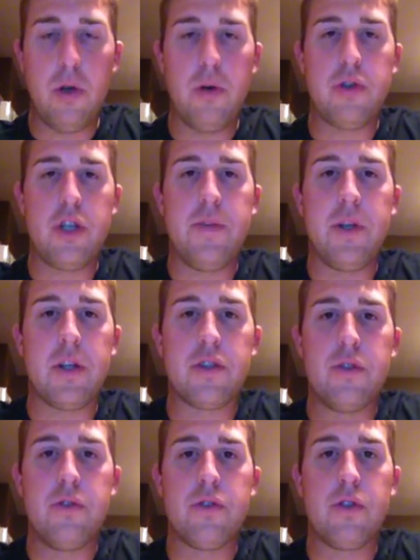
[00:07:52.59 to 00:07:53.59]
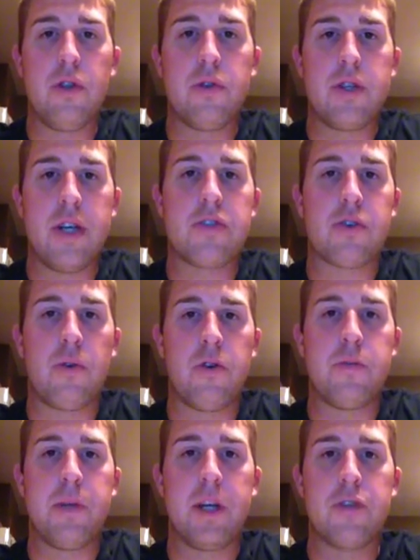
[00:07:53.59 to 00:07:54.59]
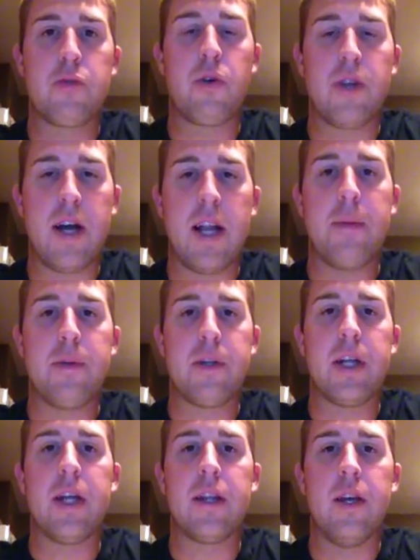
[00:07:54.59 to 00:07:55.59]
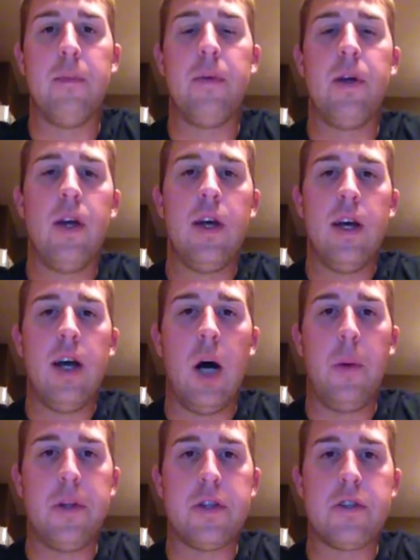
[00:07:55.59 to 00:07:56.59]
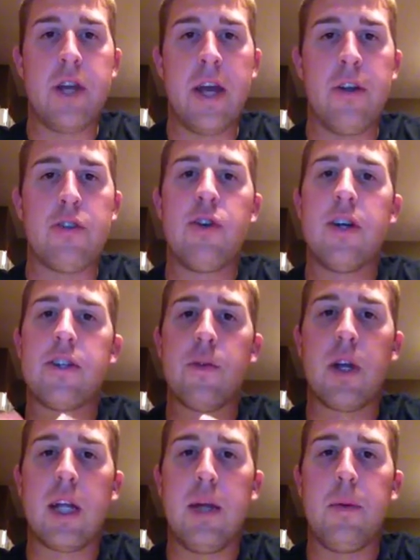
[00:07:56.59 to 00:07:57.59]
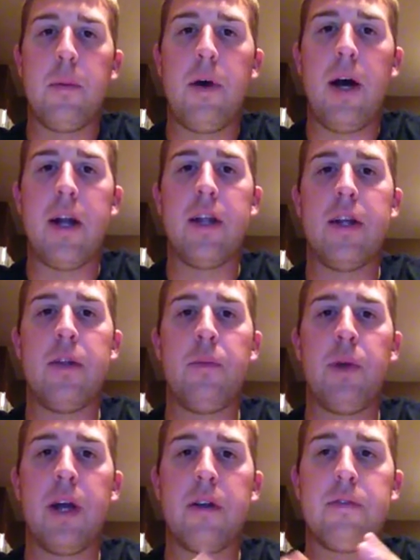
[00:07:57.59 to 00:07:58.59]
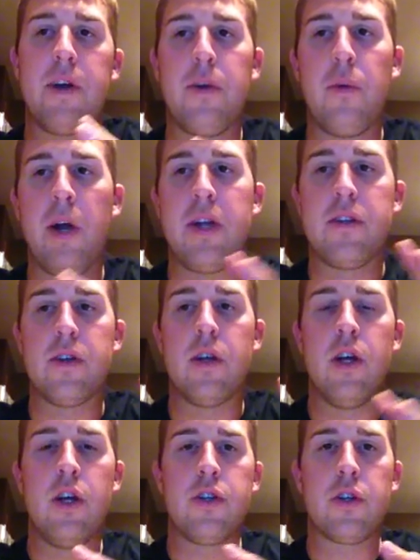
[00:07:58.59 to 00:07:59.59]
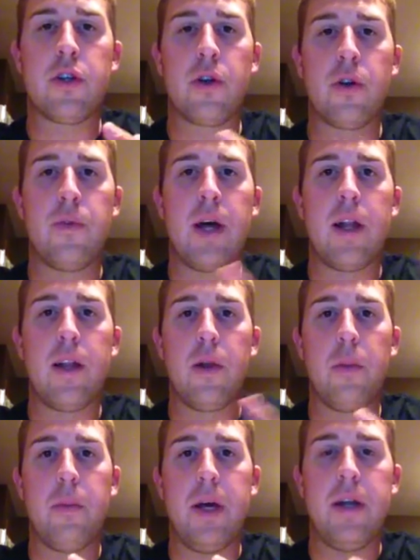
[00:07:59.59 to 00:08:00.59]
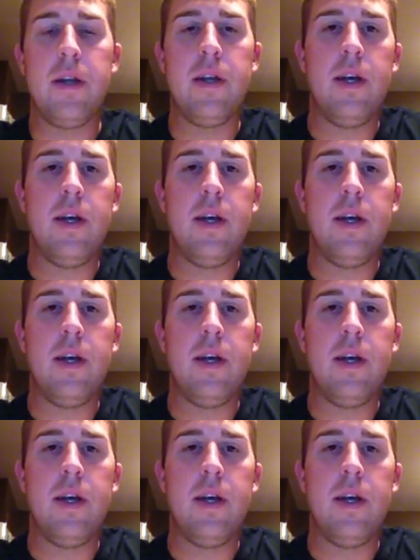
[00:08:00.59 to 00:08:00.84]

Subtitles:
achieving students, low test scores because we're not able to get them with the standards. So that's something we got to keep in mind, and we got to find a way to curb that a little bit